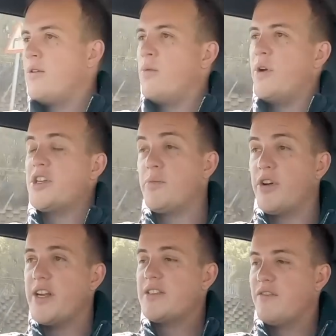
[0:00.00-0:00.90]
Where it's a
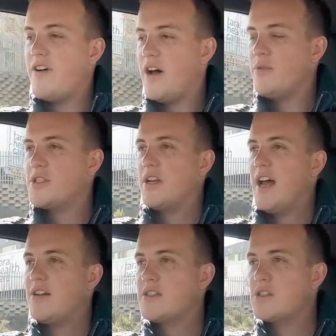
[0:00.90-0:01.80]
progressive file, which
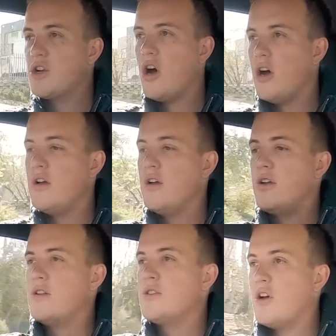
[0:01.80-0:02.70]
allows this car
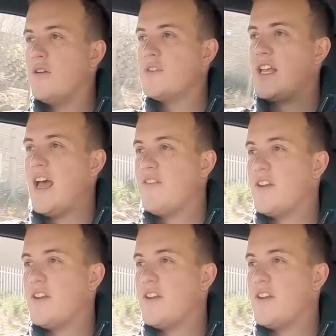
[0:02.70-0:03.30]
to obviously have